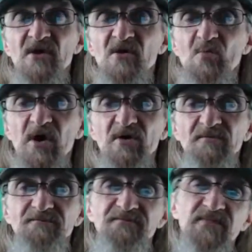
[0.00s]
Well,
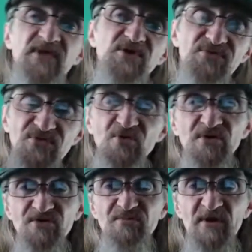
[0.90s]
as soon
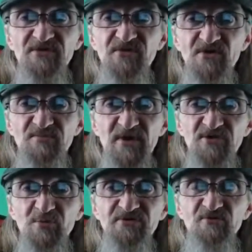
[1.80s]
as my suspect
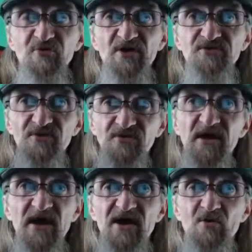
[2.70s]
was arrested,
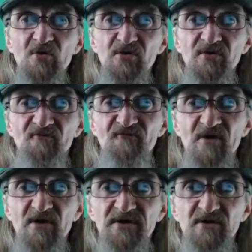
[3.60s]
they got a hold
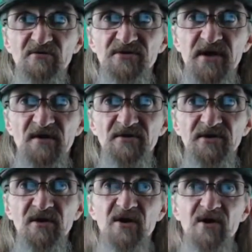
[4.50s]
of Carroll
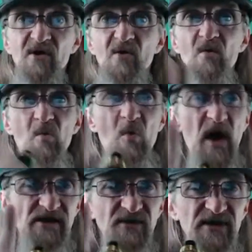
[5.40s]
County. Why
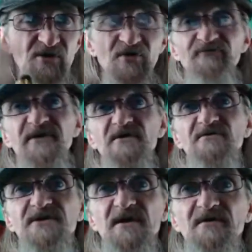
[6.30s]
did they get a hold of Carroll
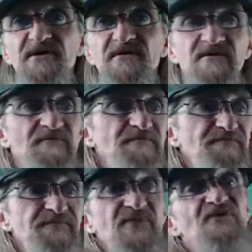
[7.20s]
County?
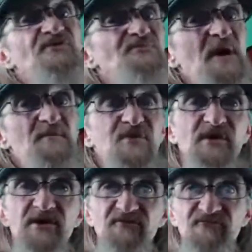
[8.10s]
This is my
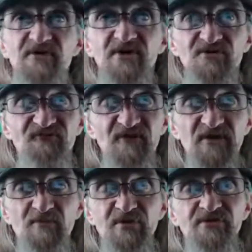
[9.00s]
belief. His
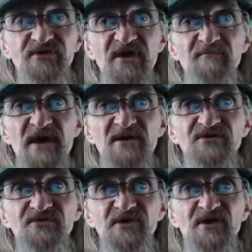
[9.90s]
fingerprints came back
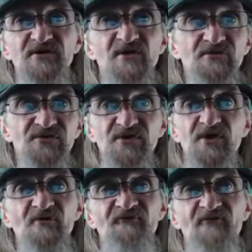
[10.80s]
as the unknowns at
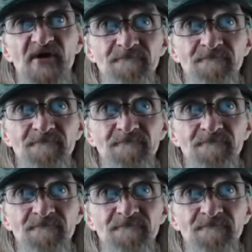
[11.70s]
Delphi.